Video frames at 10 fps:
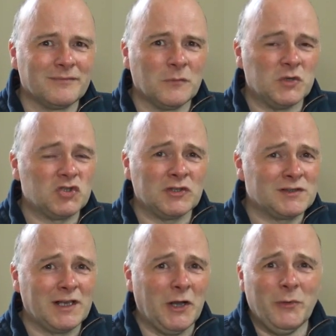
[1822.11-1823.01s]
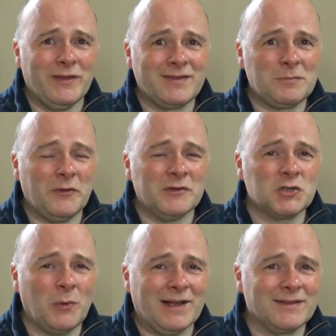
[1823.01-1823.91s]
which doesn't go with
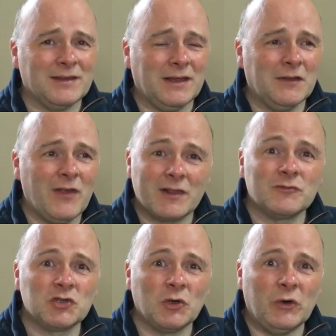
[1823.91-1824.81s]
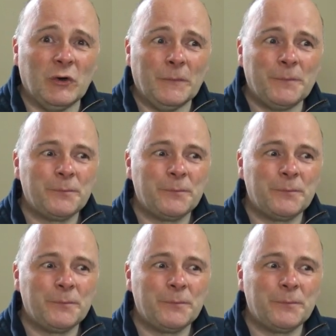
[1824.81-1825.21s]
spirituality, that's for sure.